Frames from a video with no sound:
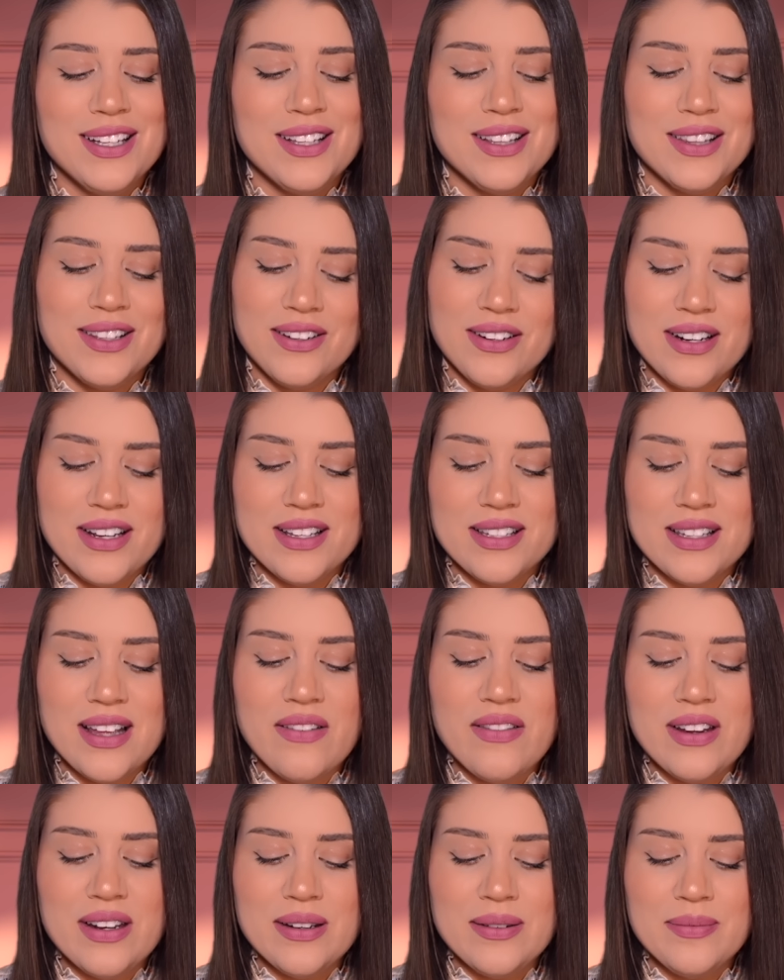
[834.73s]

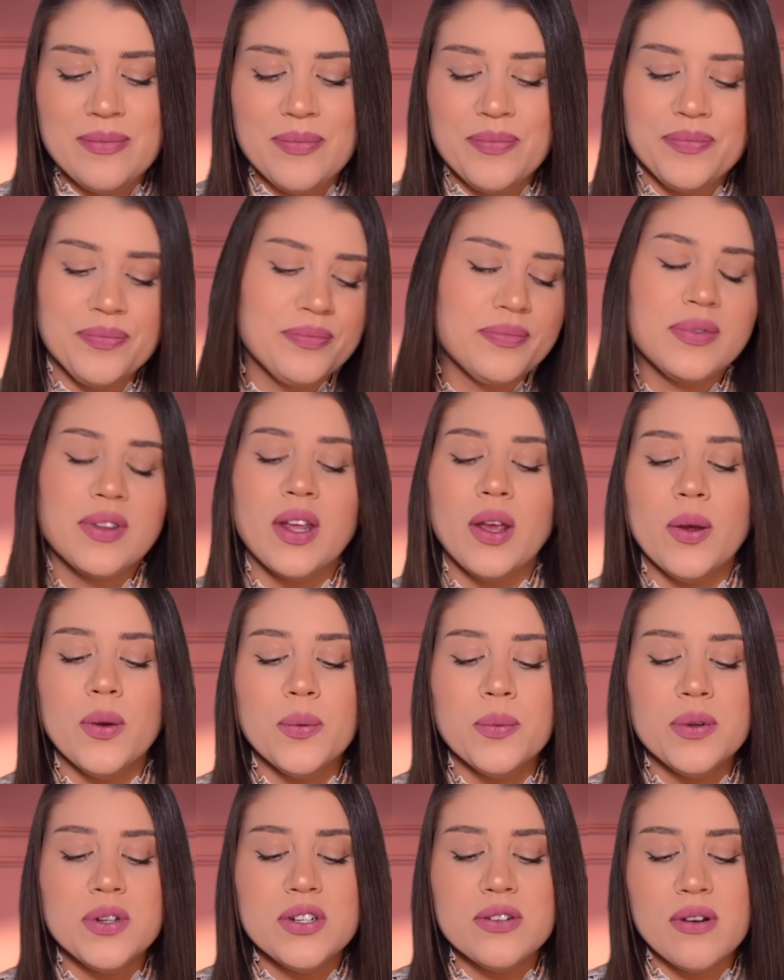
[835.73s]
37.
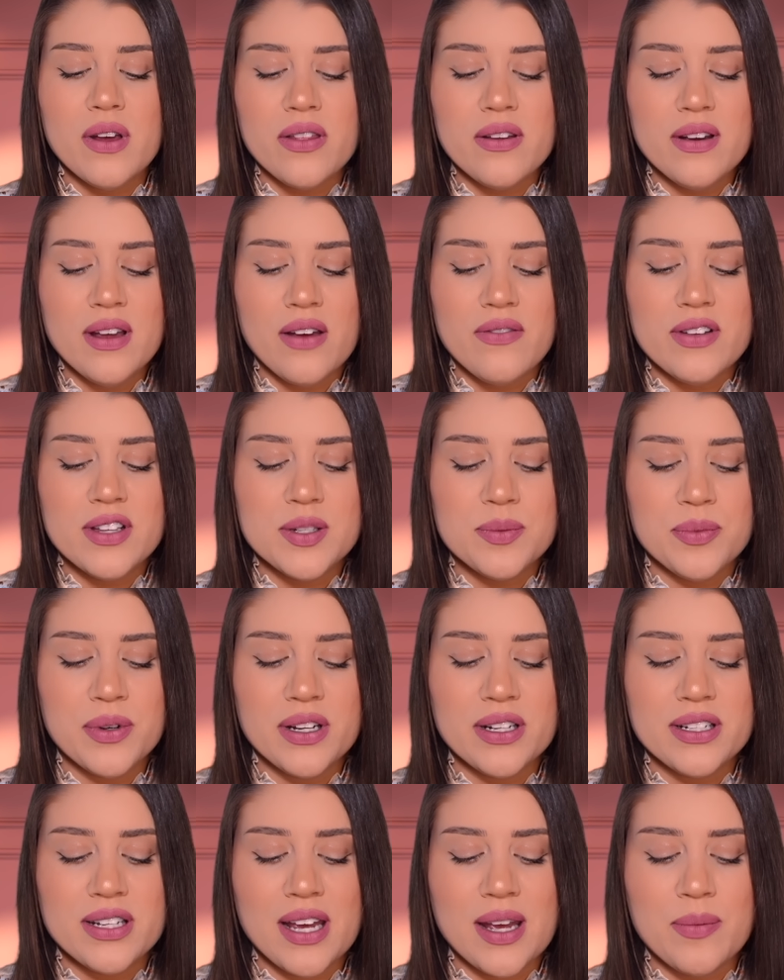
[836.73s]
Would you rather have a
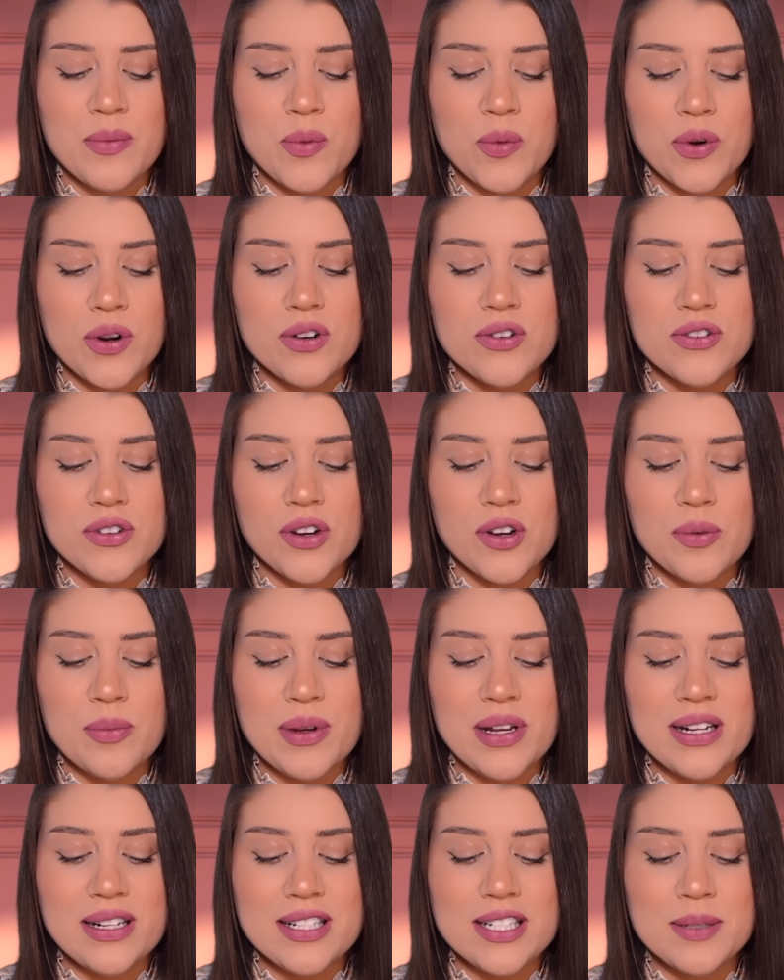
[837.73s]
springtime wardrobe
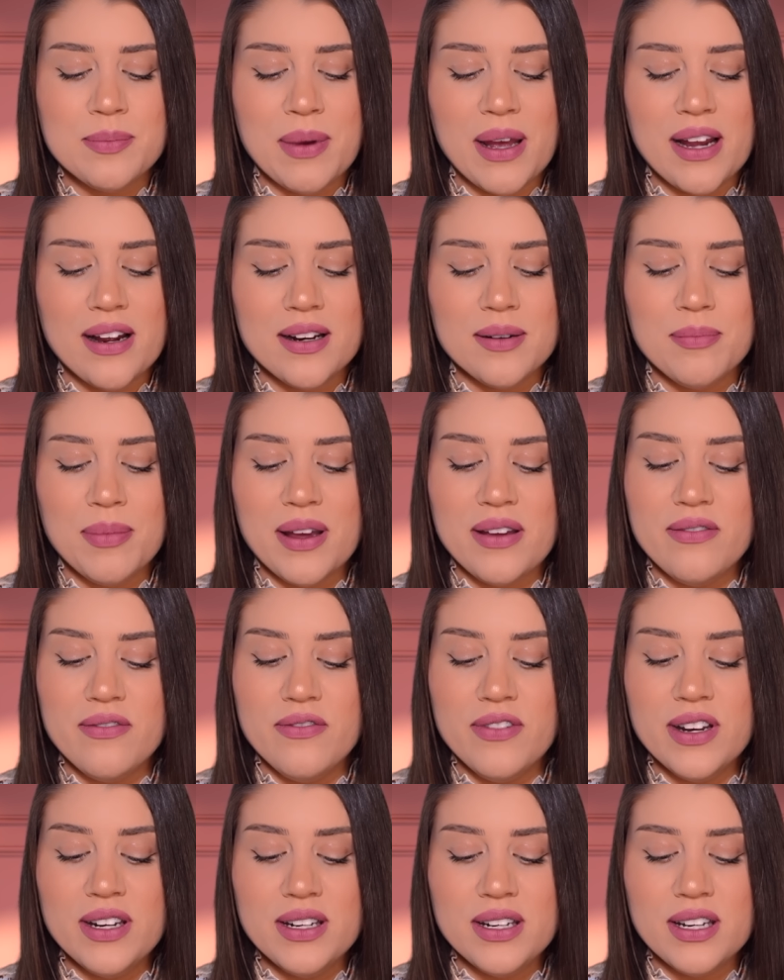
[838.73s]
inspired by
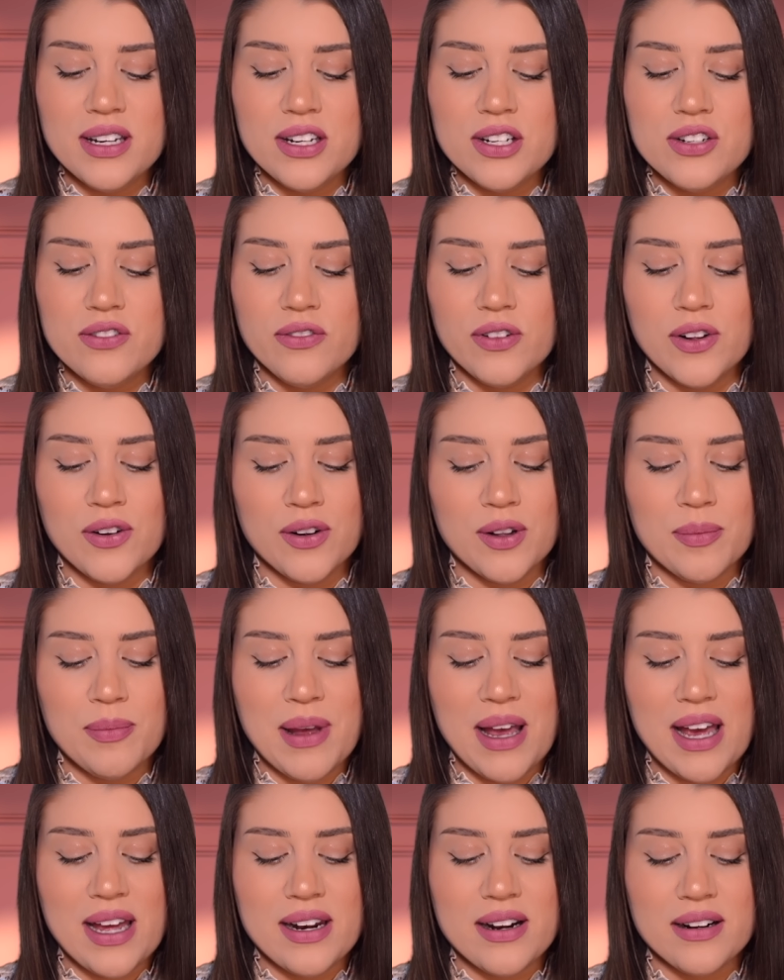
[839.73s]
vintage floral
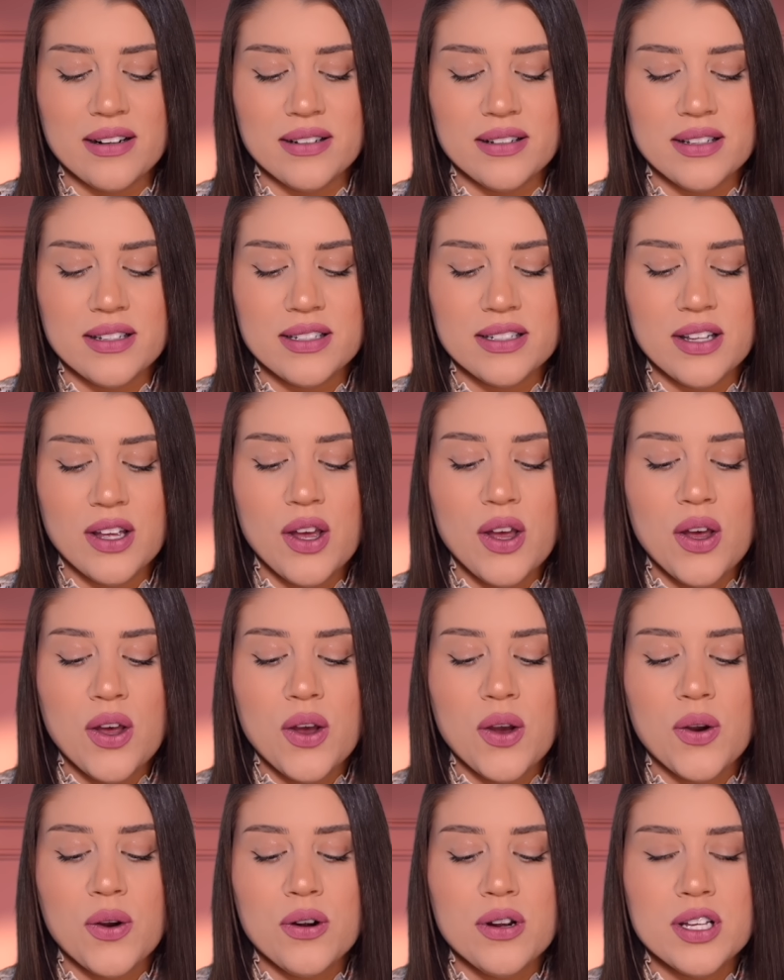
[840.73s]
patterns
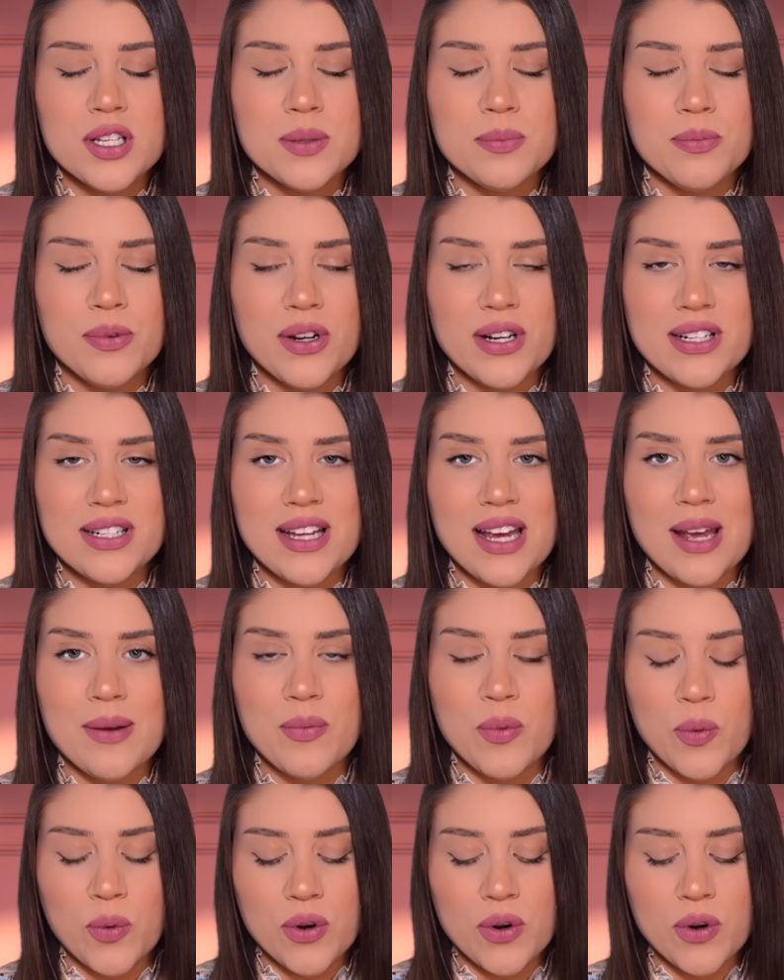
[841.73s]
or a springtime